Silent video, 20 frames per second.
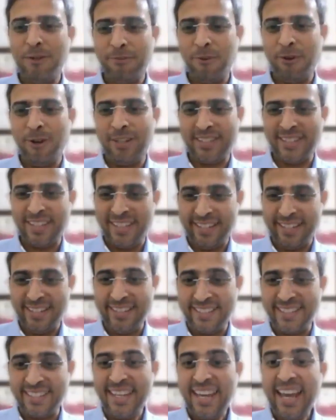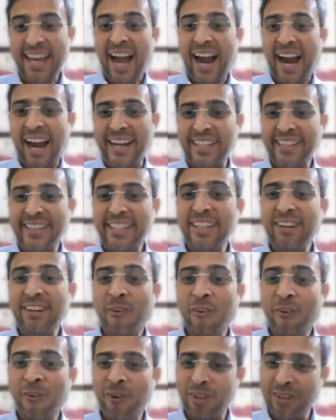is the mother of all skills.
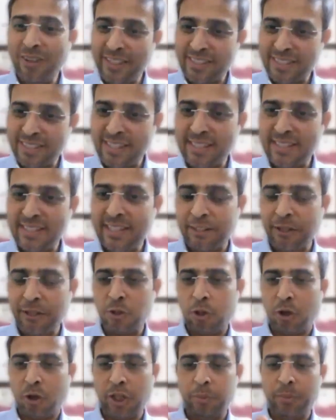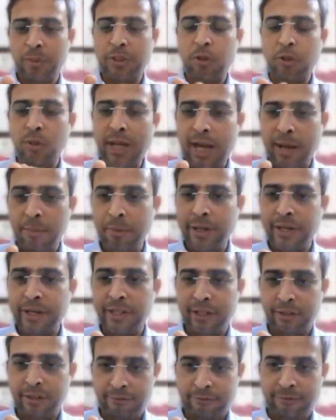I think all these skills that you're talking about,
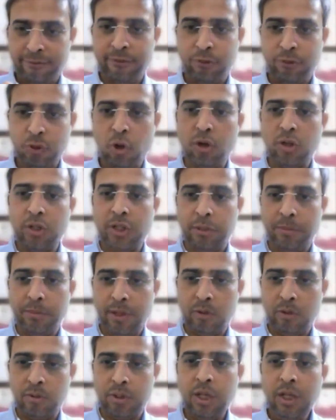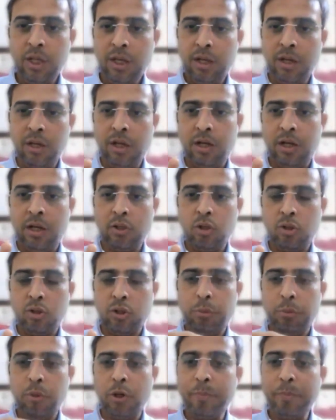collaborative, you talked
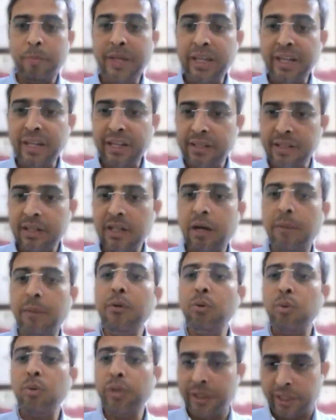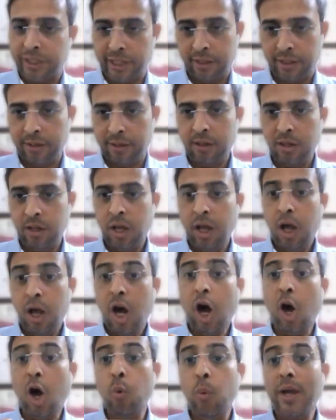about being in the
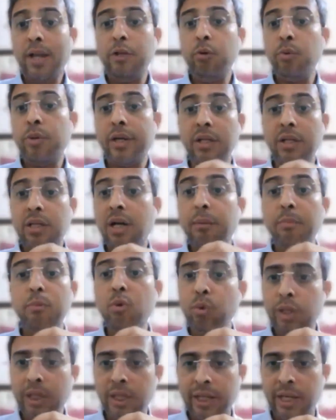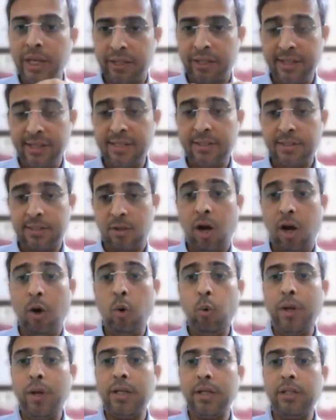community, how well you can communicate.
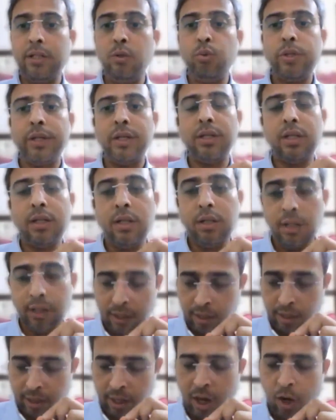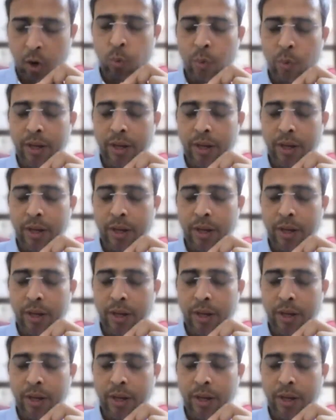It's how well you can